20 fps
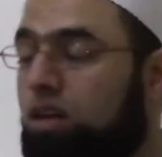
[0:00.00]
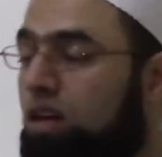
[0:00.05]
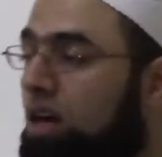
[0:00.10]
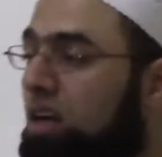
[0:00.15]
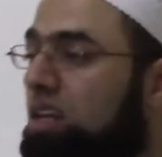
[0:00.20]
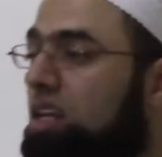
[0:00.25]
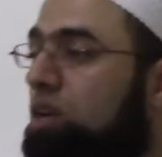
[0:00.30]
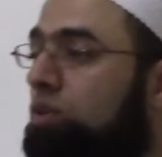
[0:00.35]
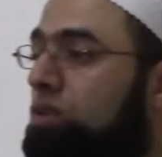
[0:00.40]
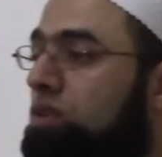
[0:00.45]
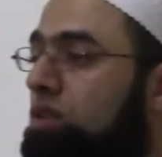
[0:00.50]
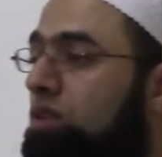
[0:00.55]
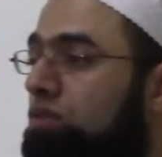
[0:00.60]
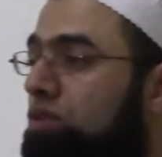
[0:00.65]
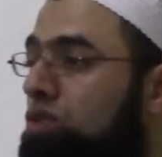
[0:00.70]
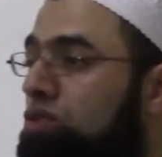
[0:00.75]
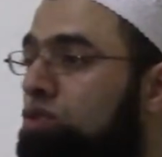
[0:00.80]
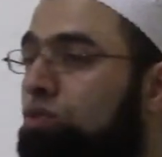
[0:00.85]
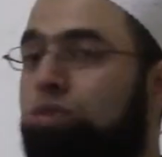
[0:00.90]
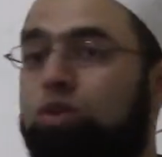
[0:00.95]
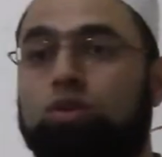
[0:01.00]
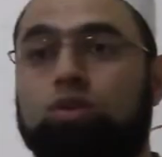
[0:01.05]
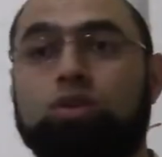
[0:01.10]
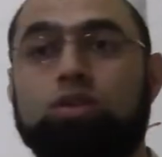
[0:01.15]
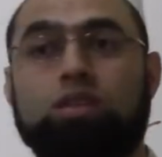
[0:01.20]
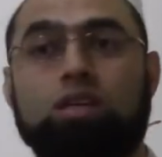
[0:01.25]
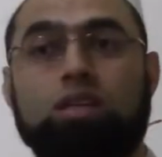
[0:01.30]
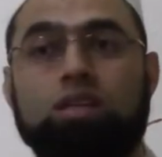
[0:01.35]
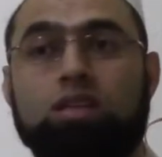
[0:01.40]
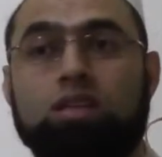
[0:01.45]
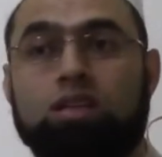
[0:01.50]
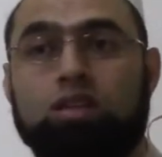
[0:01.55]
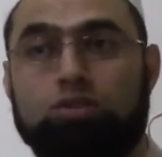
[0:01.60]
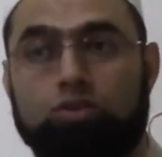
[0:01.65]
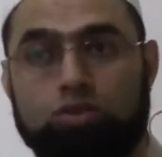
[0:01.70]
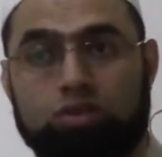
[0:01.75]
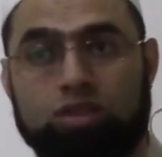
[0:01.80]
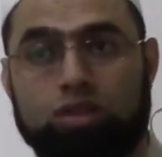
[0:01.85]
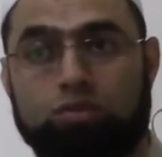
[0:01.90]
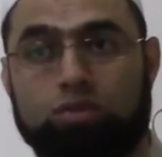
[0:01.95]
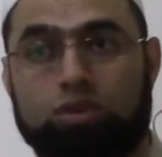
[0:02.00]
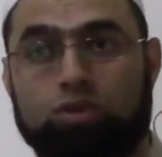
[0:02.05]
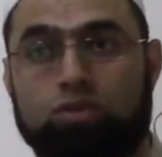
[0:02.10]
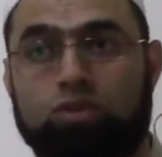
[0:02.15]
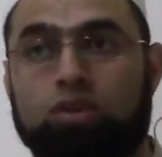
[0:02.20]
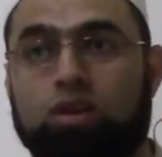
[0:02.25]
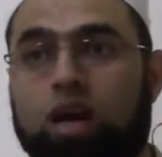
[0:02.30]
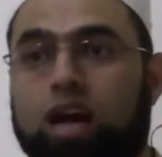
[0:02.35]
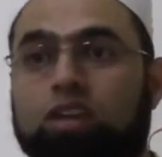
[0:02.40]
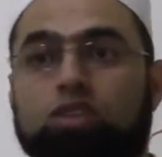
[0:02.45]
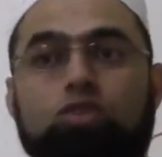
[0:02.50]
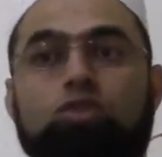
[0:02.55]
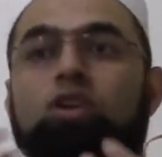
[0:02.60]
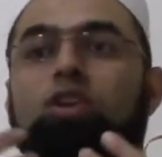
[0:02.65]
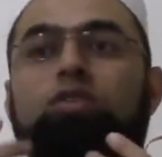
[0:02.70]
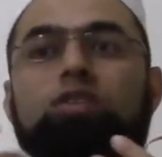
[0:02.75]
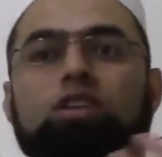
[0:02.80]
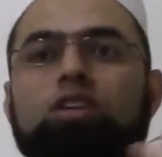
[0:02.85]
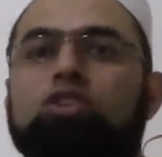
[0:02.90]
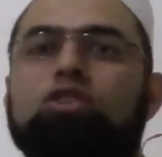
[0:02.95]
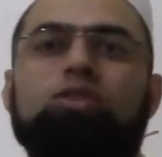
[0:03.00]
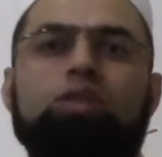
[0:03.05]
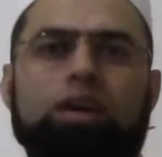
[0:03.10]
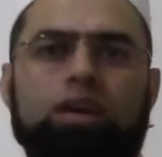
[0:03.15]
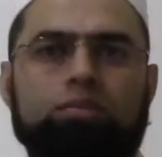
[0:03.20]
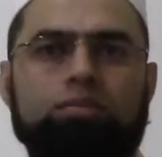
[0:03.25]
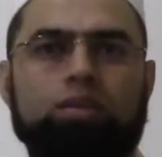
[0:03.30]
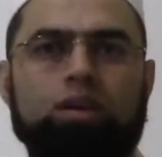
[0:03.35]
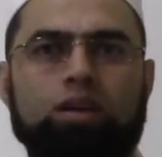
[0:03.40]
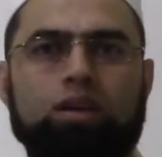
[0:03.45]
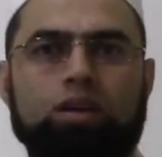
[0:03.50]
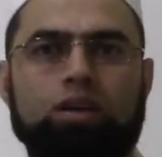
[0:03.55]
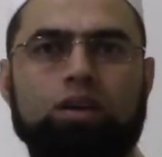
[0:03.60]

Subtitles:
and he will divorce you because he did not do something wrong and you already know him.